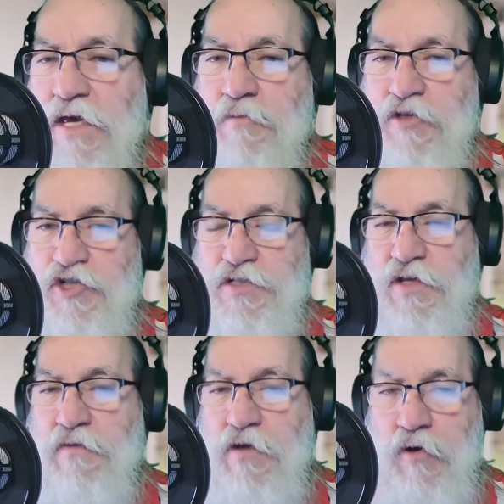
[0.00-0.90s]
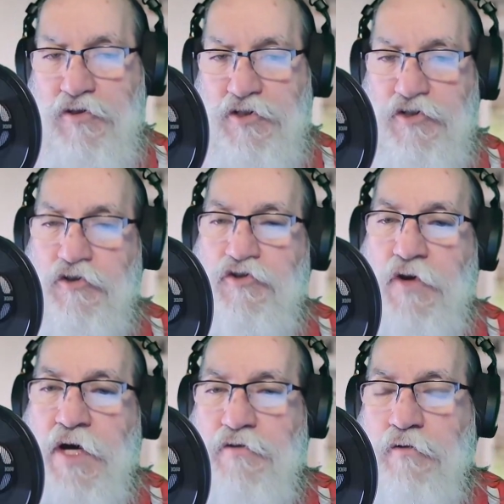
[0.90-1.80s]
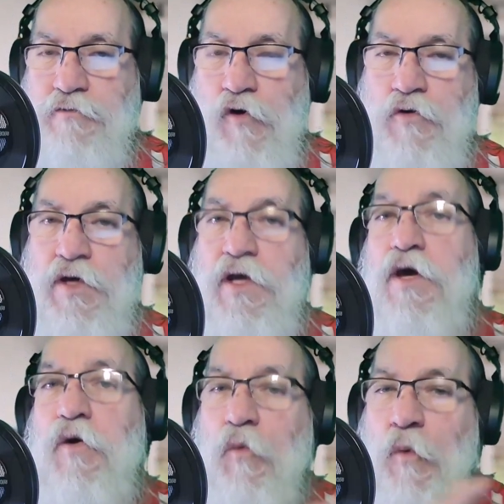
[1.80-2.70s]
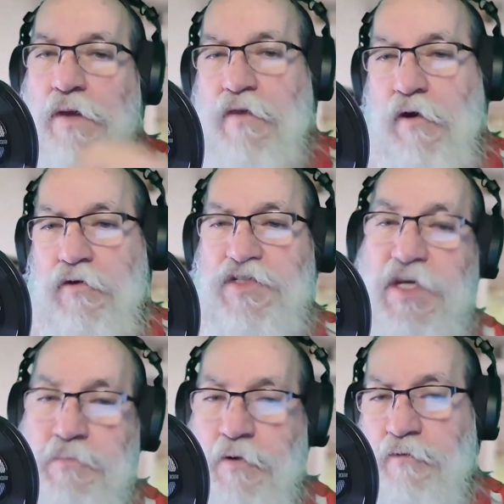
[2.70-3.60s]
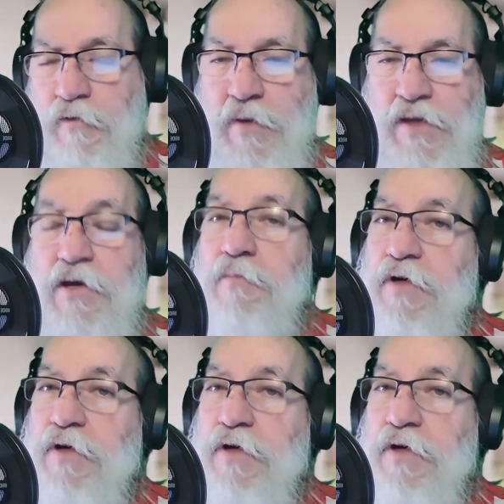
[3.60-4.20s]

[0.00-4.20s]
images and the emotions you're trying to evoke when they're separate from that.